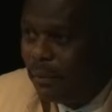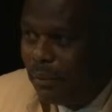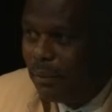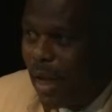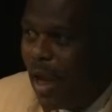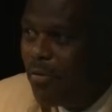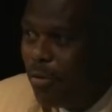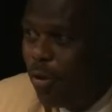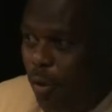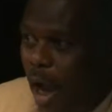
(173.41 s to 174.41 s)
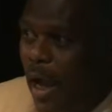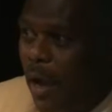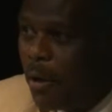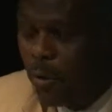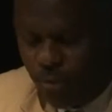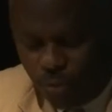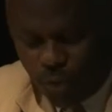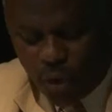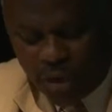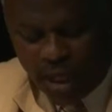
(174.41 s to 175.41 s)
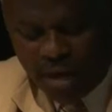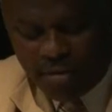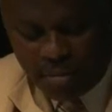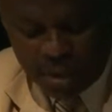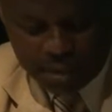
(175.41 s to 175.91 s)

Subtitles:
have for the government.